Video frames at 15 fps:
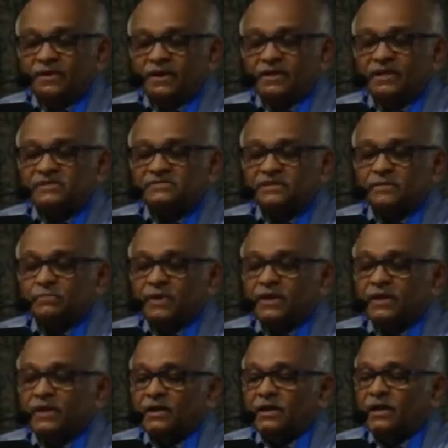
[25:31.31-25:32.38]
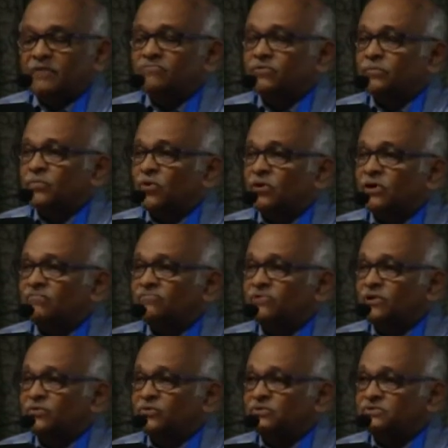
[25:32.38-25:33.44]
And they say Michael Young from
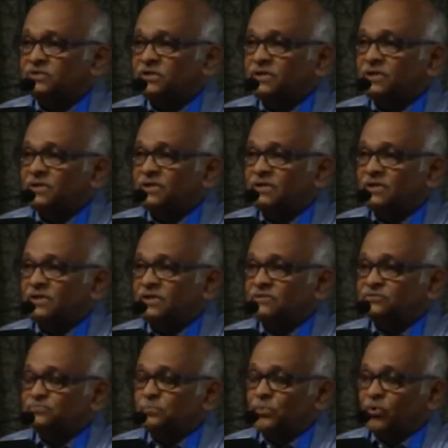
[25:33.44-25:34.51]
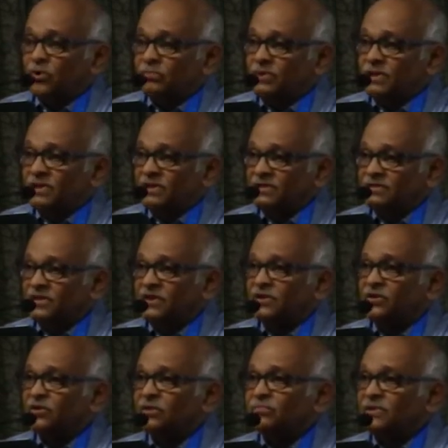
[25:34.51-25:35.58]
Rockefeller University is probably the
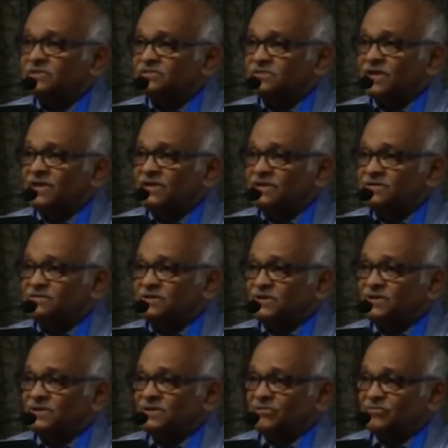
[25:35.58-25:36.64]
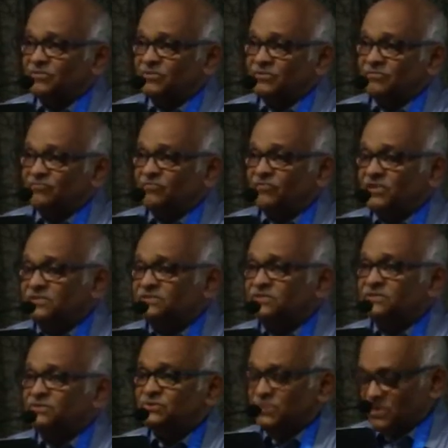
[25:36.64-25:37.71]
normal scientist who fits
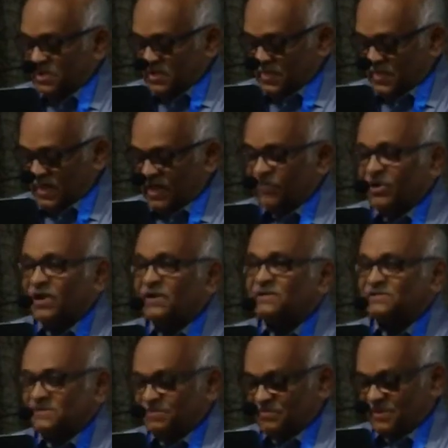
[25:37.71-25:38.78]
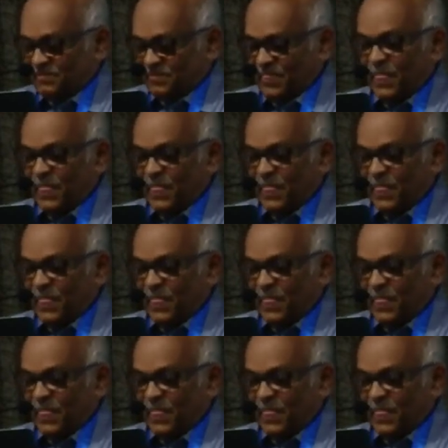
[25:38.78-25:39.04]
into our concept.